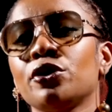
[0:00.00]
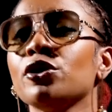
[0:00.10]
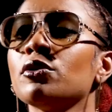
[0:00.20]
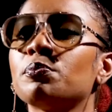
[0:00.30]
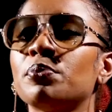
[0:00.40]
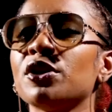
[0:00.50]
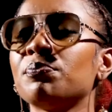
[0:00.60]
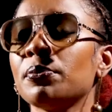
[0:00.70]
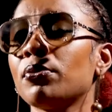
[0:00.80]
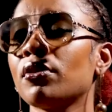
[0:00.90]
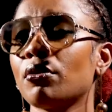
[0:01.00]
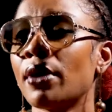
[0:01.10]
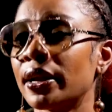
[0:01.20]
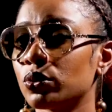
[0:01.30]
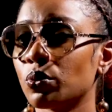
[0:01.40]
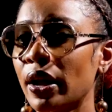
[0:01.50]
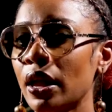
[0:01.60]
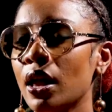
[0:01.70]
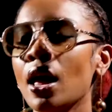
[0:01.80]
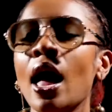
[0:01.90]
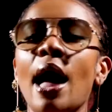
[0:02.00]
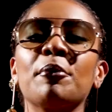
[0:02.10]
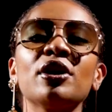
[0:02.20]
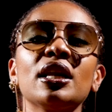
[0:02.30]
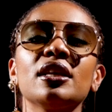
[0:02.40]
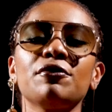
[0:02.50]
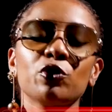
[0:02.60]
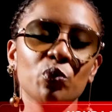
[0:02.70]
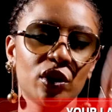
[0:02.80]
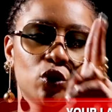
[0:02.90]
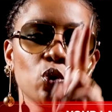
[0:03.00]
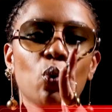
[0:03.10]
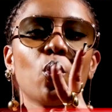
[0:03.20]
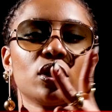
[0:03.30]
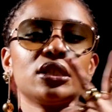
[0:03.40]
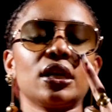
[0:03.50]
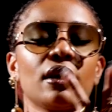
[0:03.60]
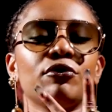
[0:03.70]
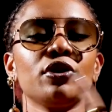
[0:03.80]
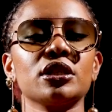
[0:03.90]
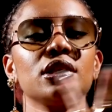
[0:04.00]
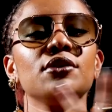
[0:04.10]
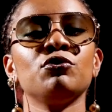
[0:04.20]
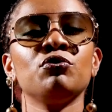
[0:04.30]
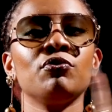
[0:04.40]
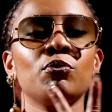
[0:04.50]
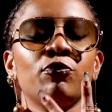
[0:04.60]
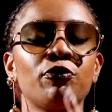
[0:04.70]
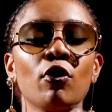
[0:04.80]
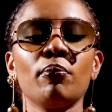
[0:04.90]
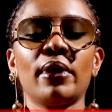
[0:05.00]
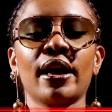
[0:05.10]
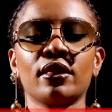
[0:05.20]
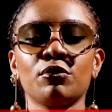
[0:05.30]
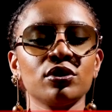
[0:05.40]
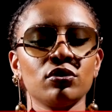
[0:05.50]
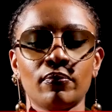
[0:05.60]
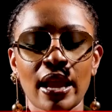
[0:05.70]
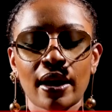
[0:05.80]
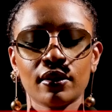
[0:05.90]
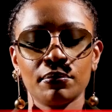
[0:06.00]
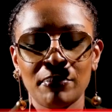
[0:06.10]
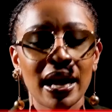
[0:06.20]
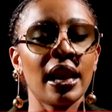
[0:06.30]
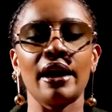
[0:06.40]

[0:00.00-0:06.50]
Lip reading: Do you treat people the right way? I'm going to leave you with 2 quotes that I've always lived from, like the rest of my